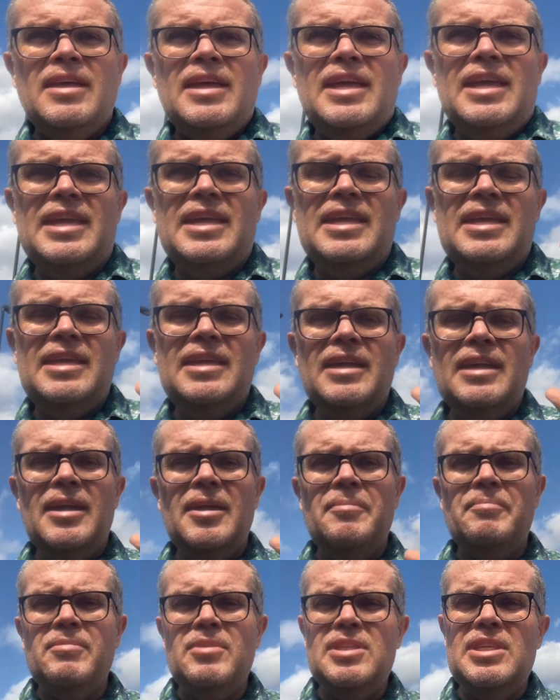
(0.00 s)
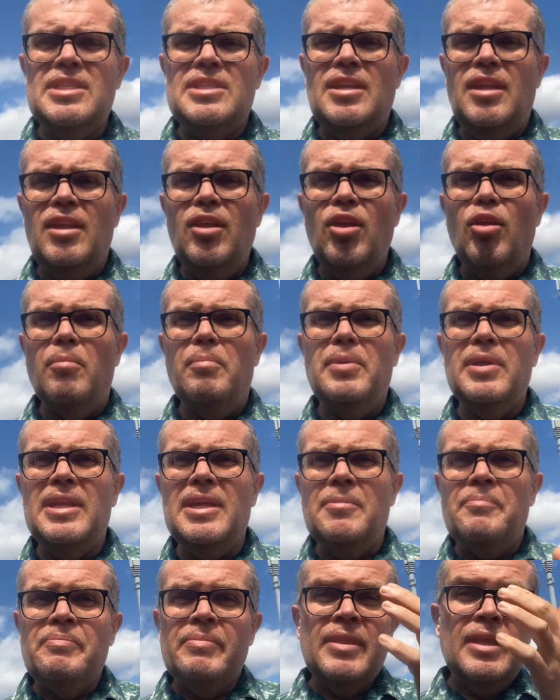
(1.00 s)
He um, says a lot, but
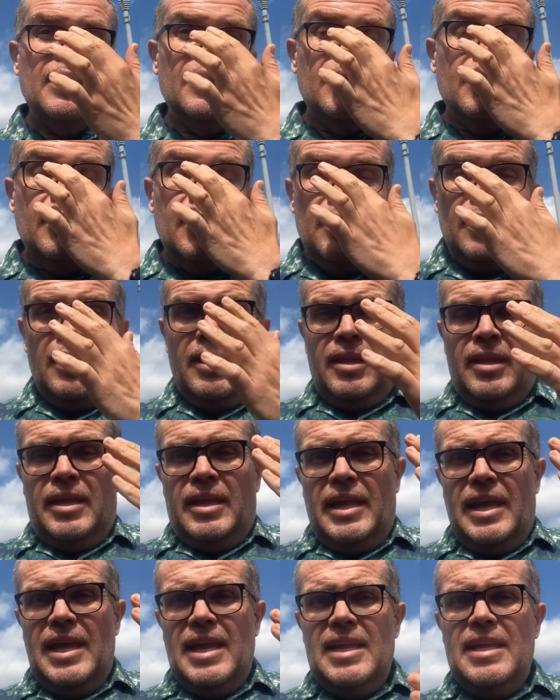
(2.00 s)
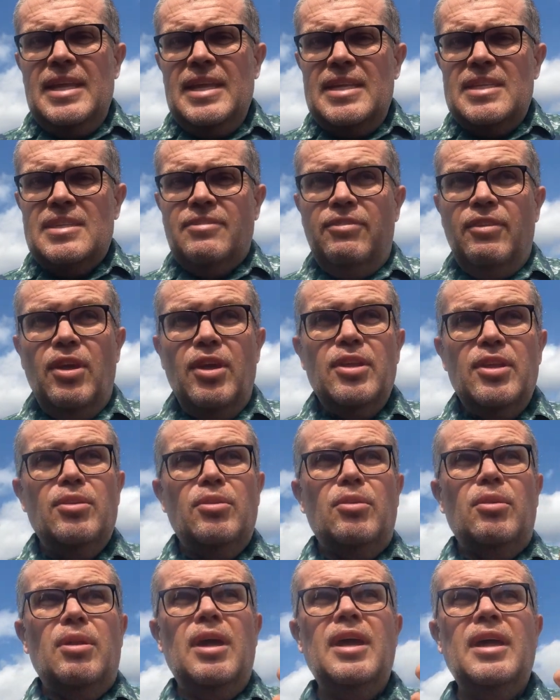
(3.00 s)
in his
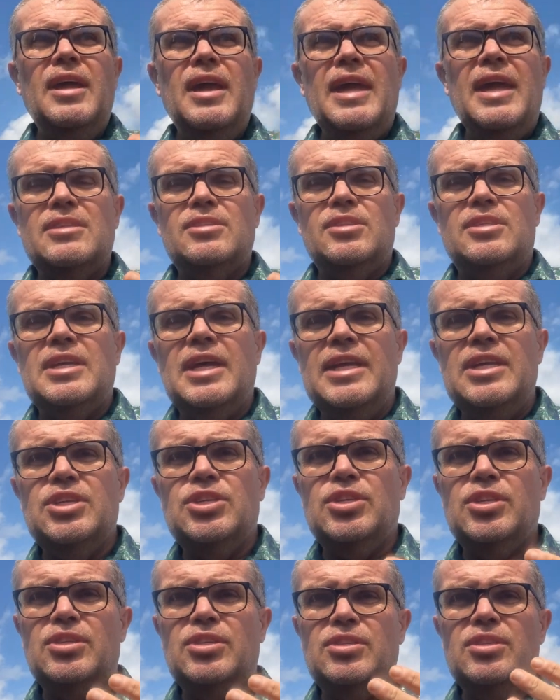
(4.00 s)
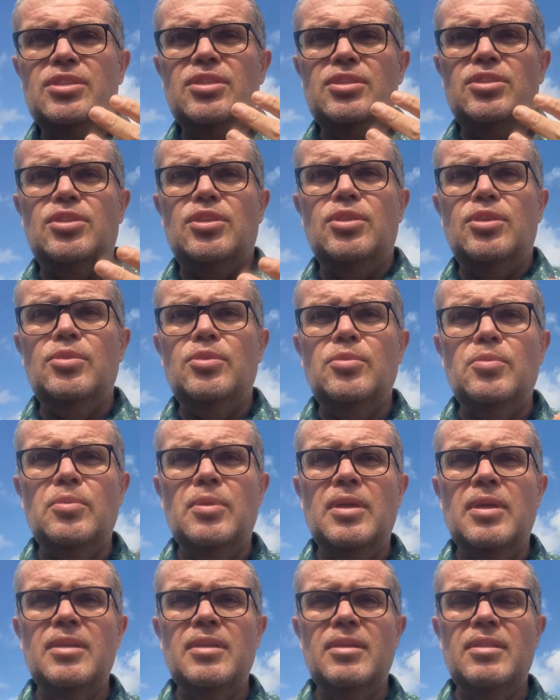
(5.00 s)
final exhortation to
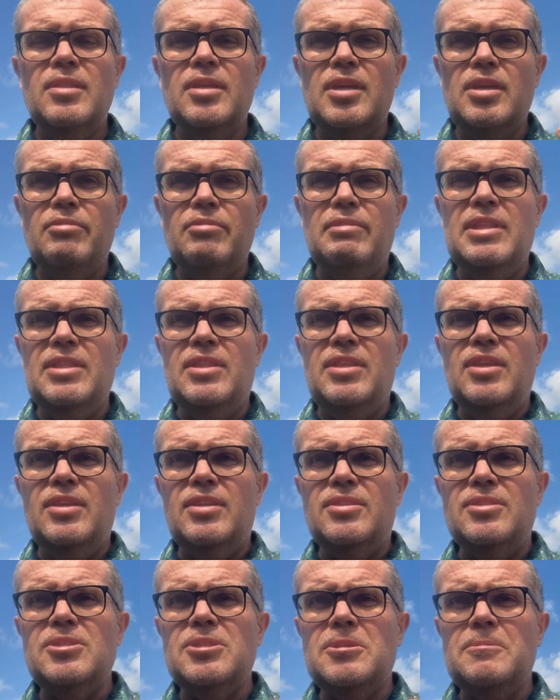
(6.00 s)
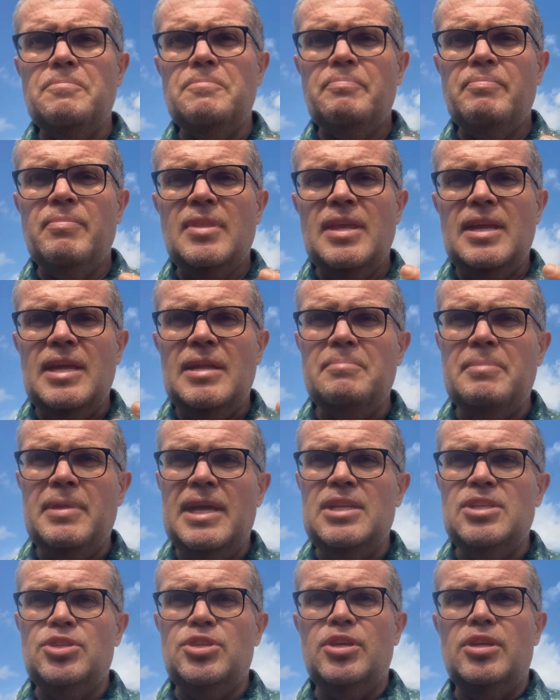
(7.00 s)
the Corinthians in
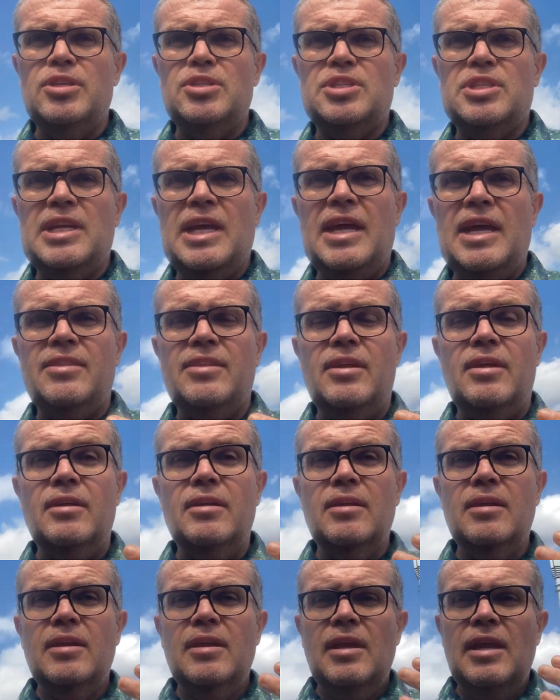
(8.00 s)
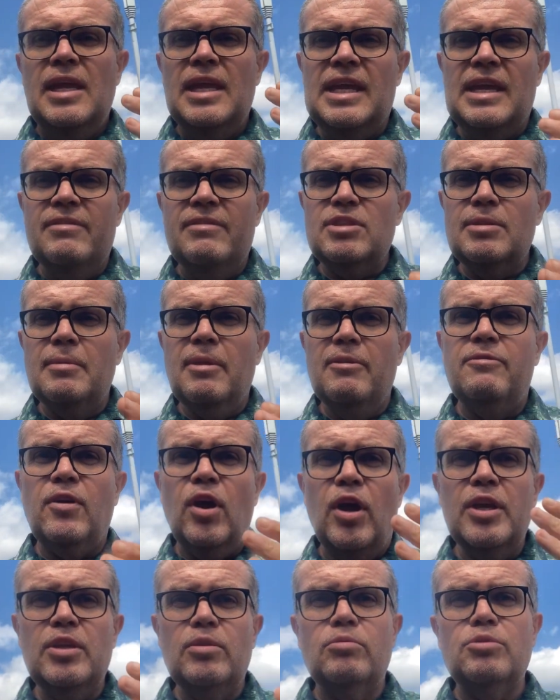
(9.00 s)
being church together, he gives them a
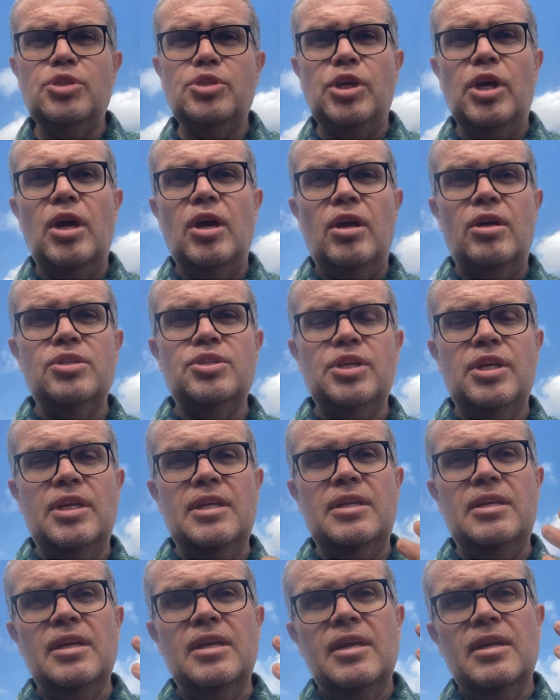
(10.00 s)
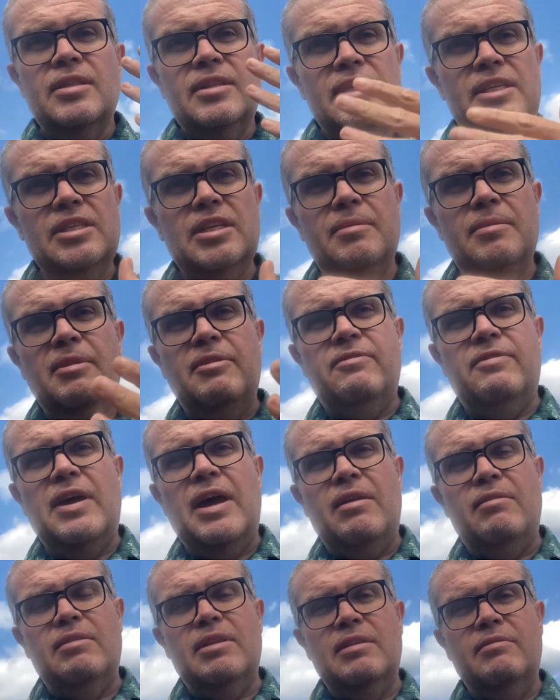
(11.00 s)
final charge, and this can be
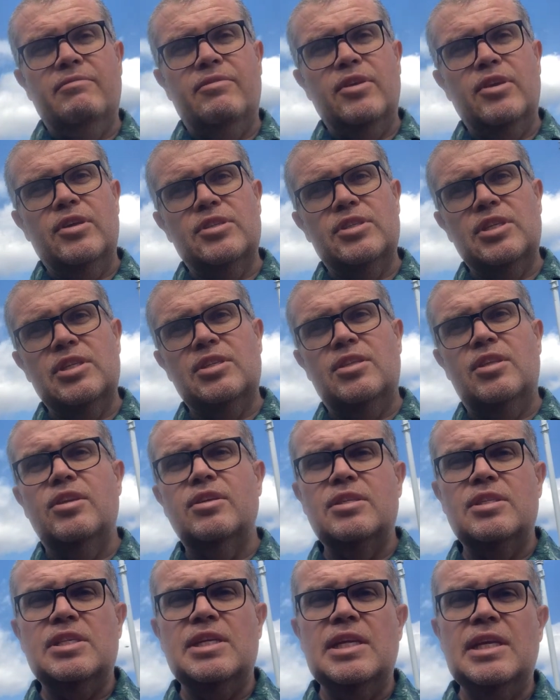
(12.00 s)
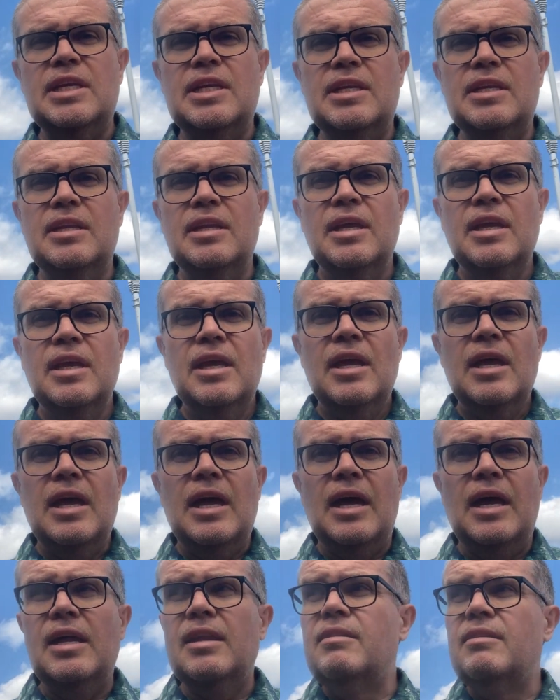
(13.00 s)
found in verses 13
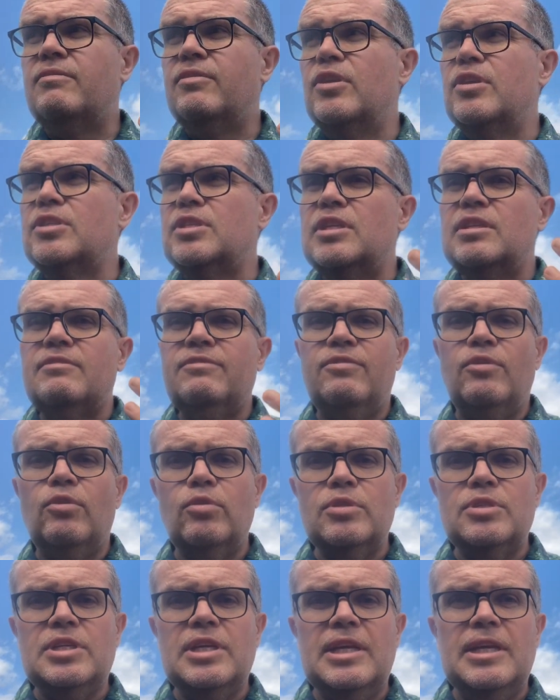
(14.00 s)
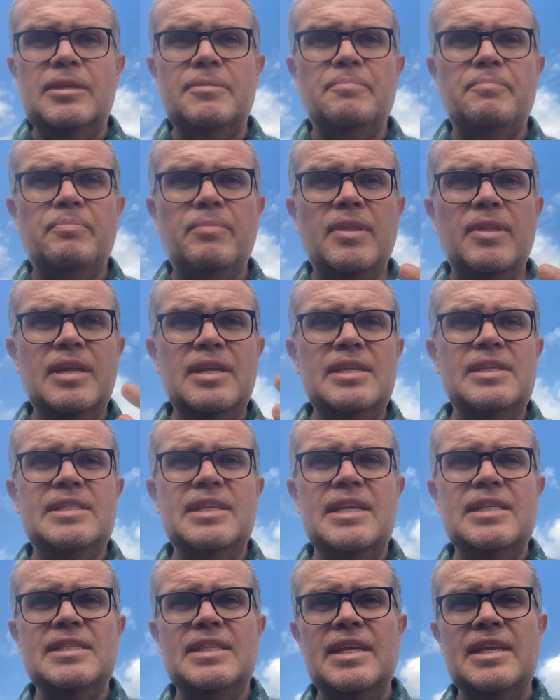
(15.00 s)
and verses 14. And he
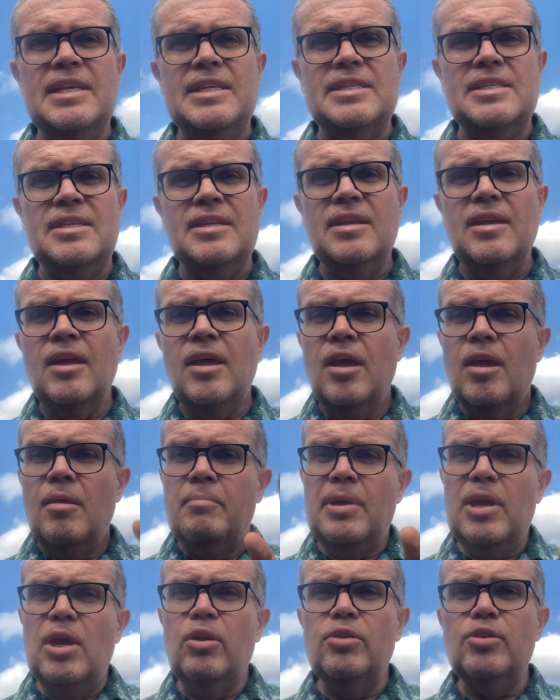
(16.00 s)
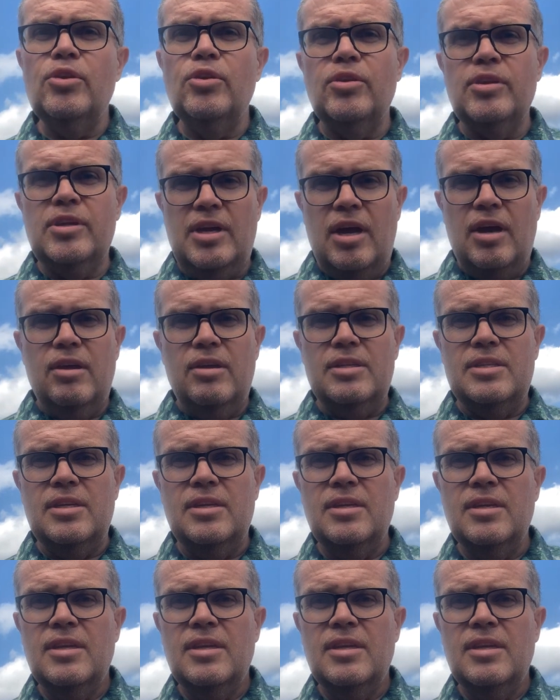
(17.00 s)
says this be on your guard.